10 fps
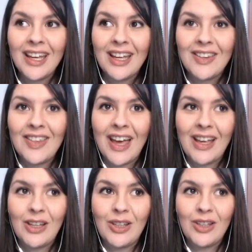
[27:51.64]

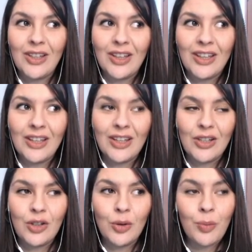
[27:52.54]
that
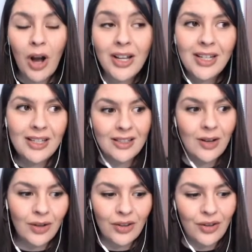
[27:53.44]
your body's
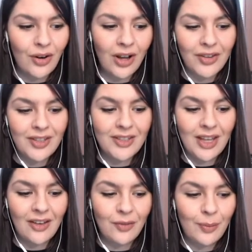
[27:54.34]
going through all this
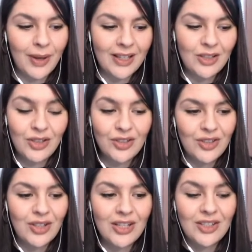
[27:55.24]
stuff but it's just
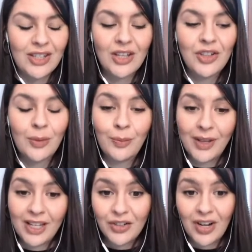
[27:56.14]
it's such a
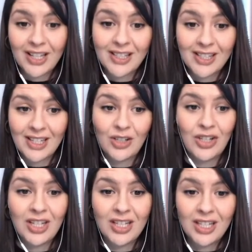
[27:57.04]
big
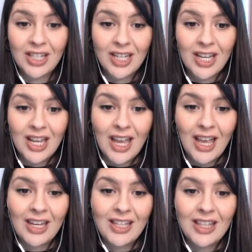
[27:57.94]
transition
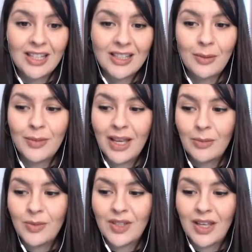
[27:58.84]
and i think
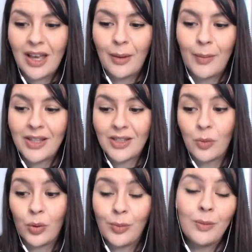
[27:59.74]
sometimes um, as a
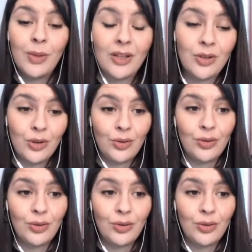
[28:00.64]
woman because you're